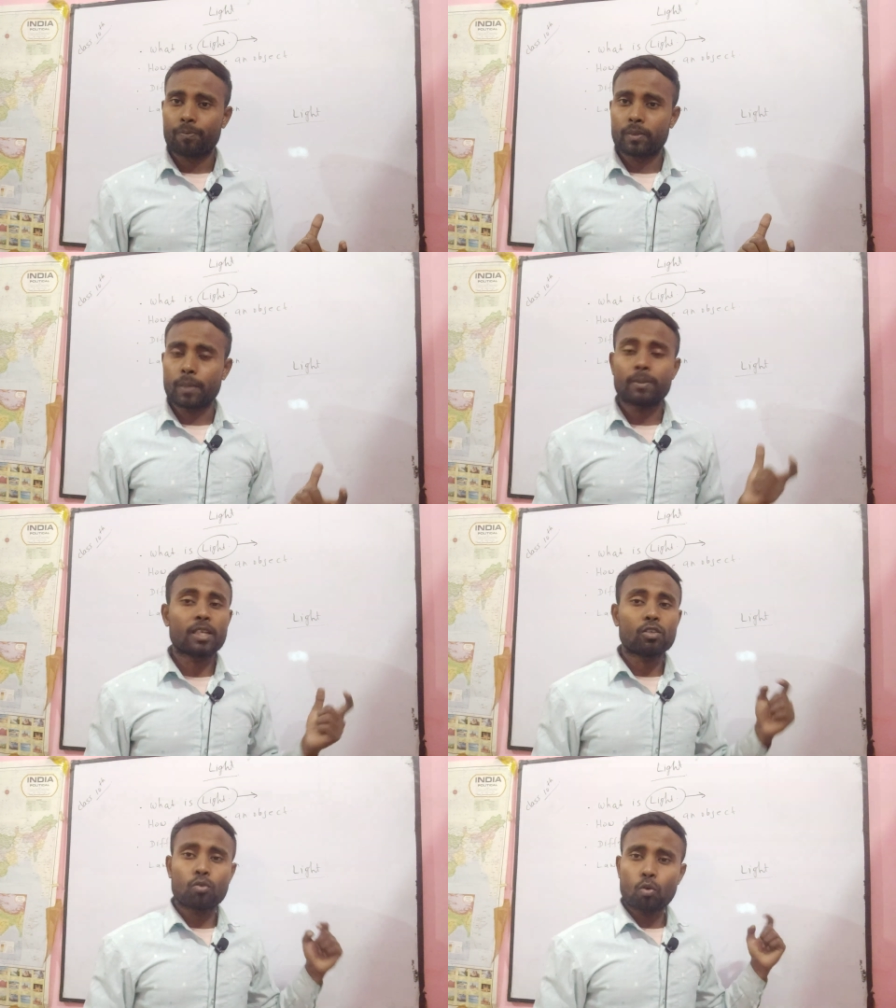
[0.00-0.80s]
If there
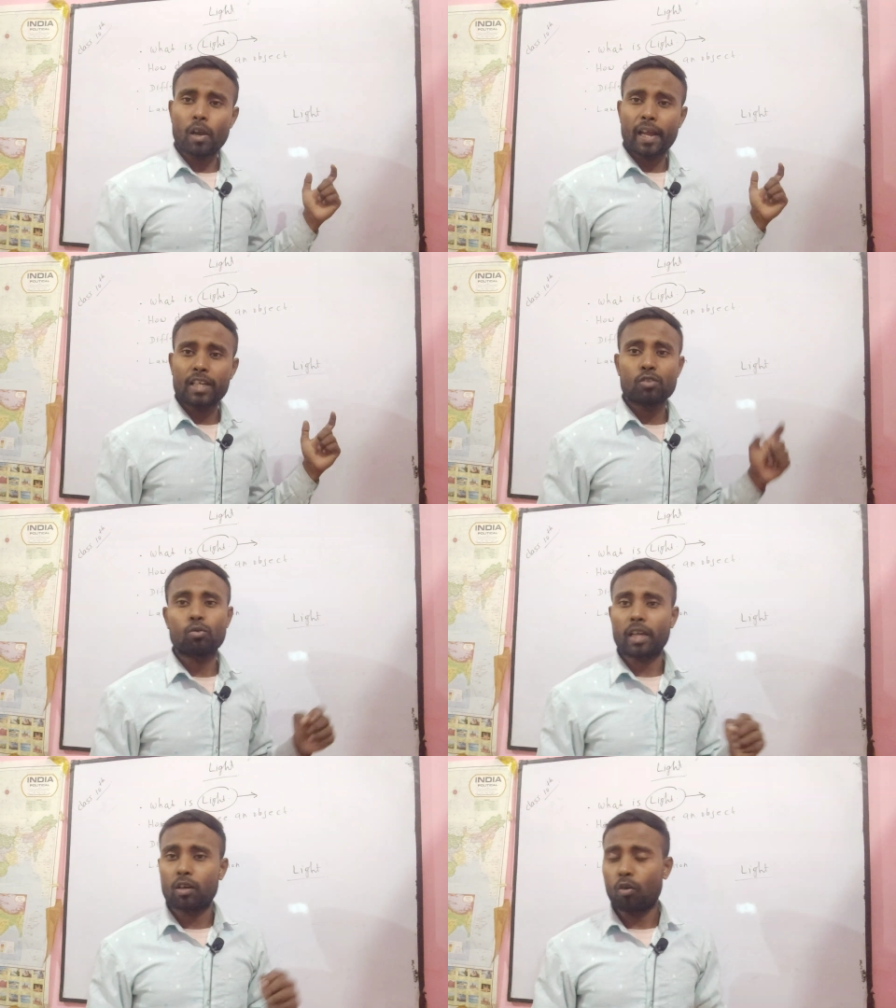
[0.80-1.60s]
is no light, you
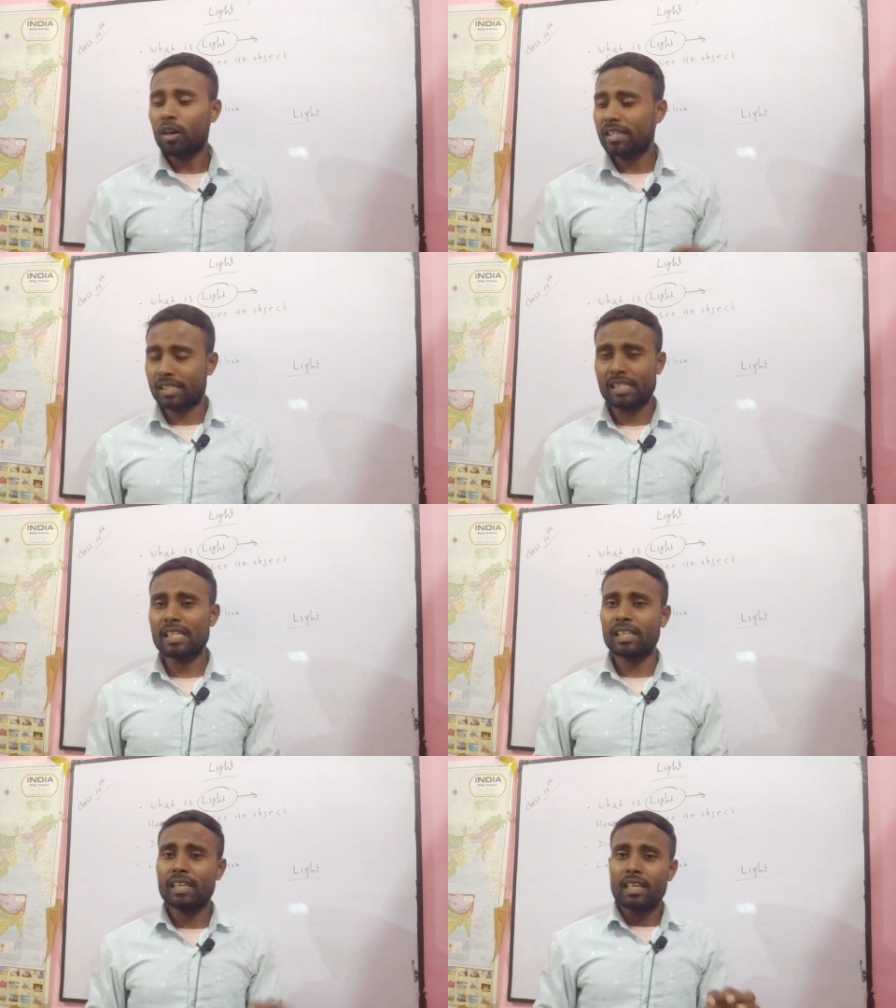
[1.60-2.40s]
cannot
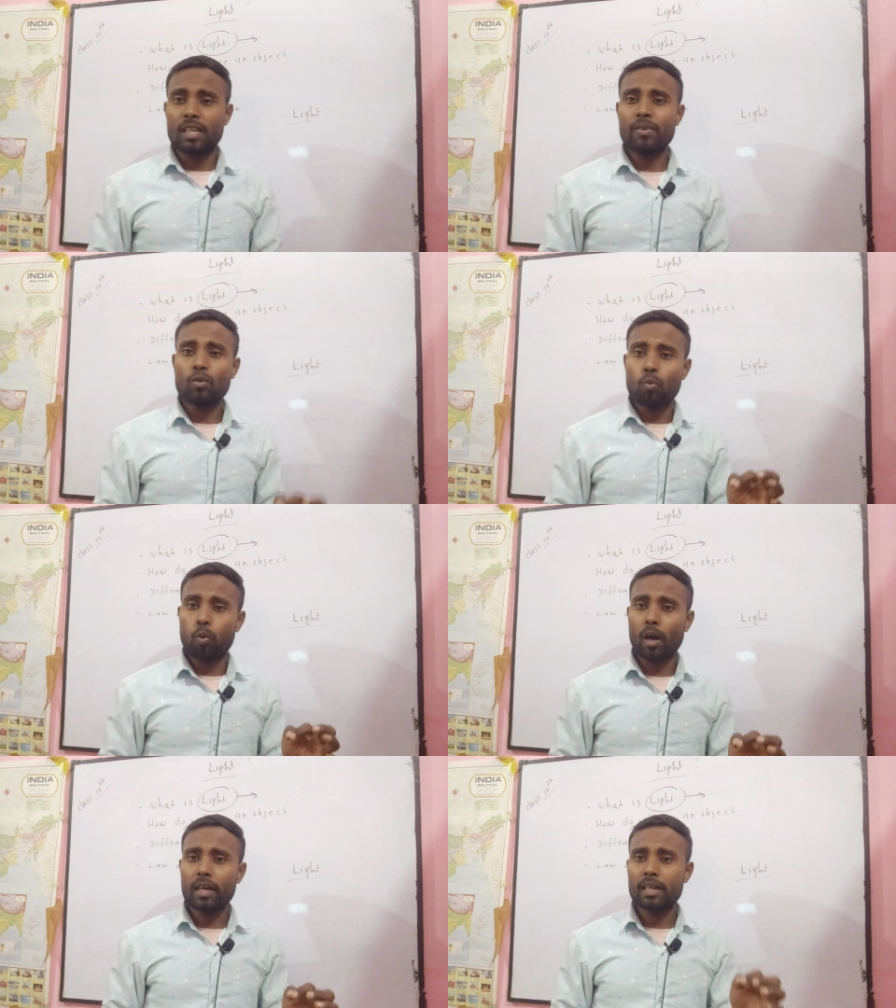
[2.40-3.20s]
see even
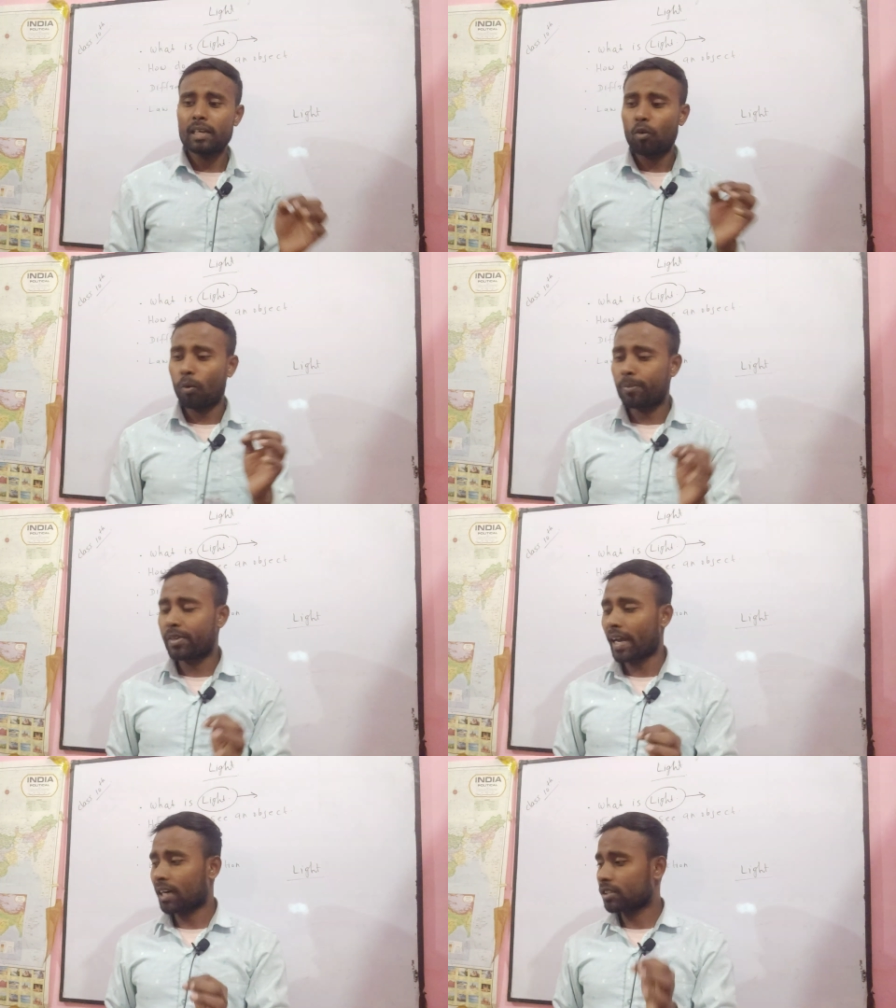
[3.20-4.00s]
one
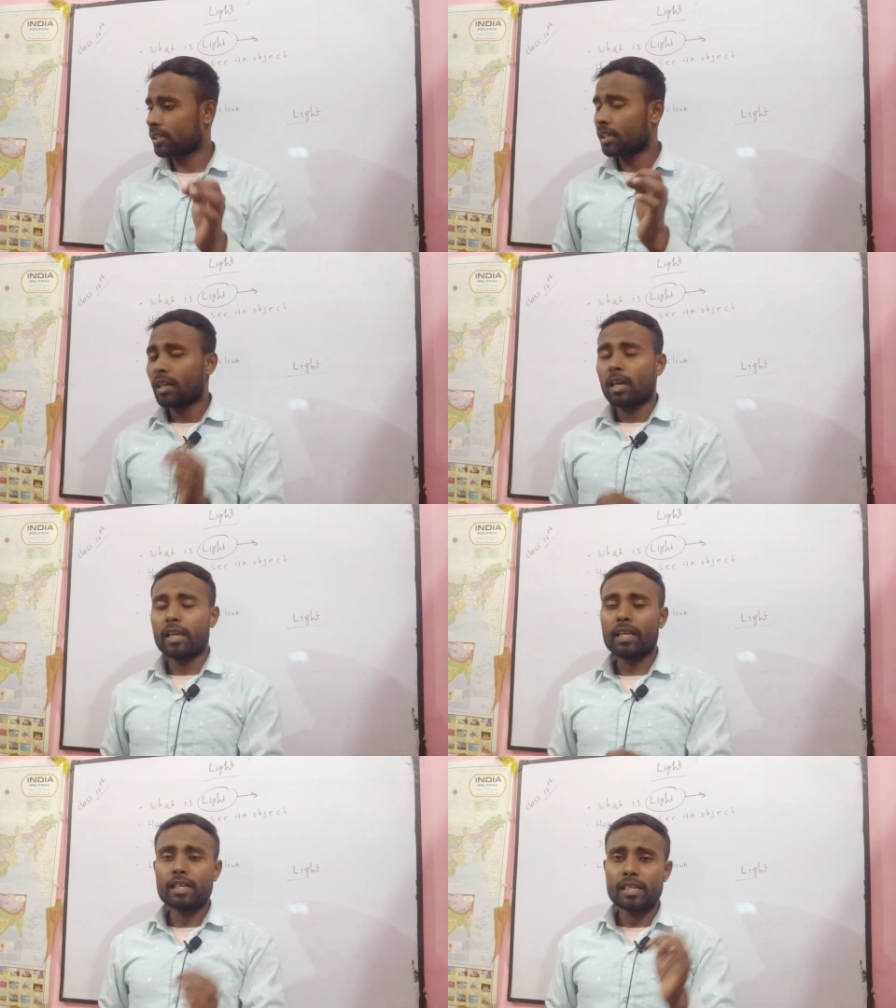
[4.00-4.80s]
object,
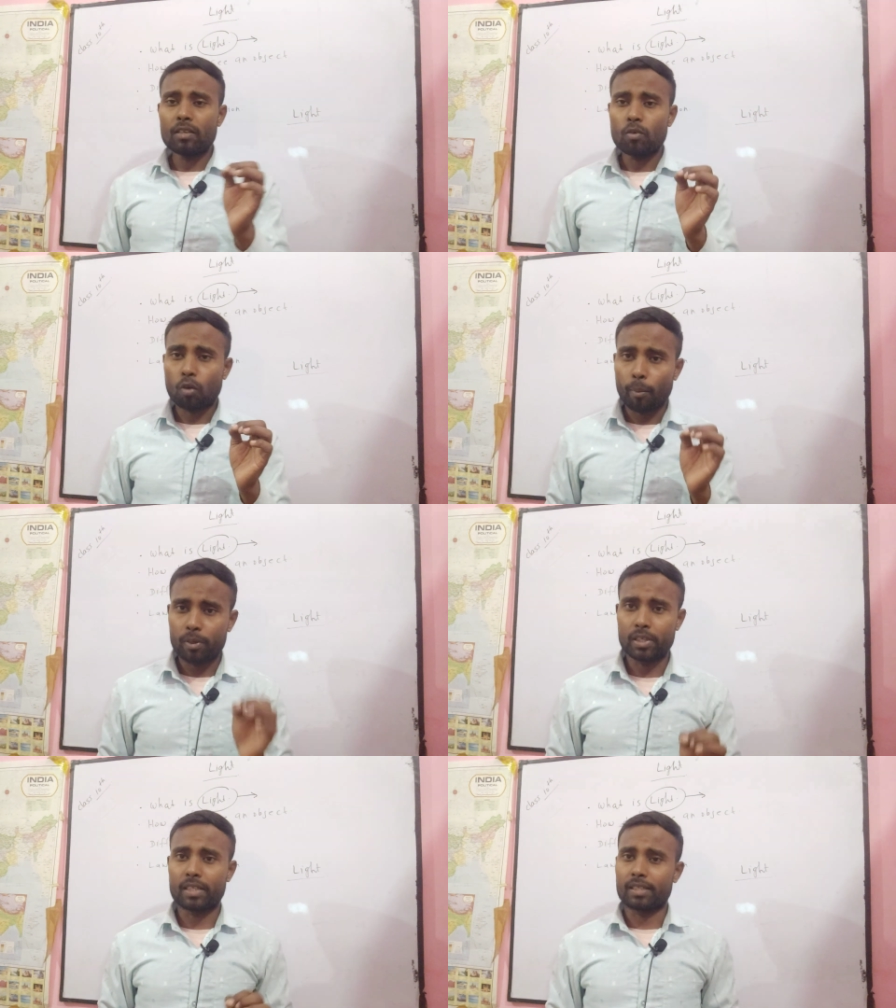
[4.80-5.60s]
any
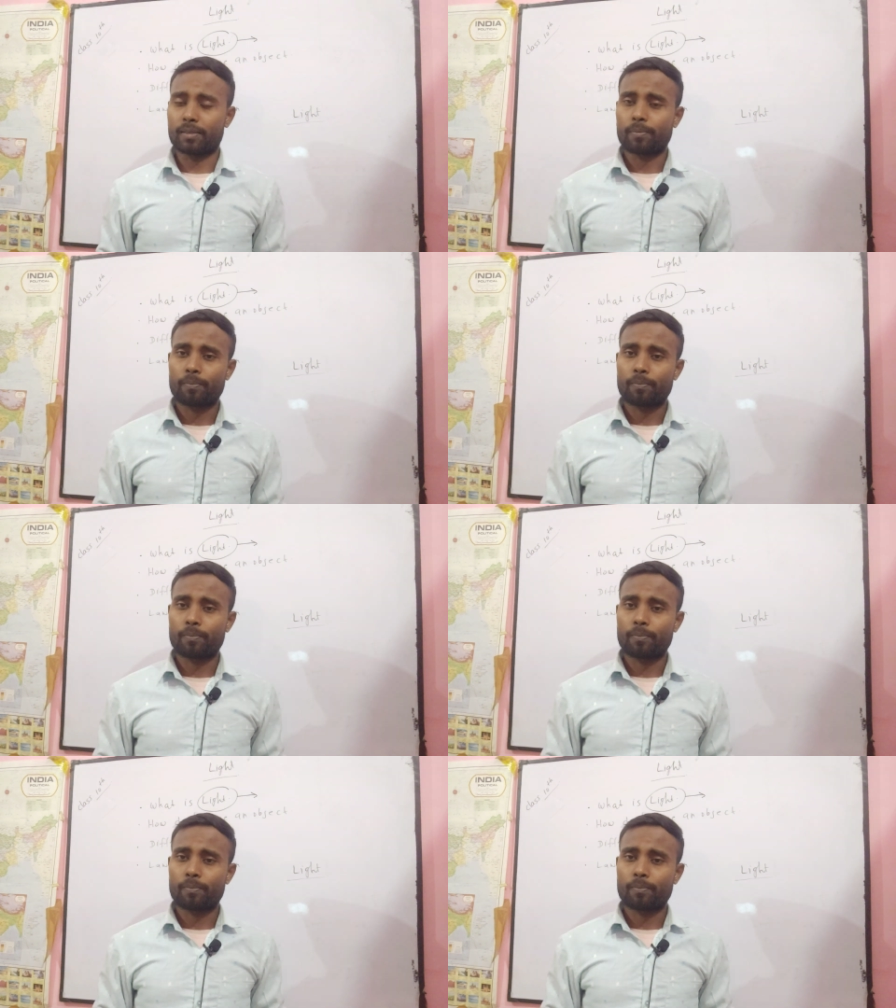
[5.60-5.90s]
commodity.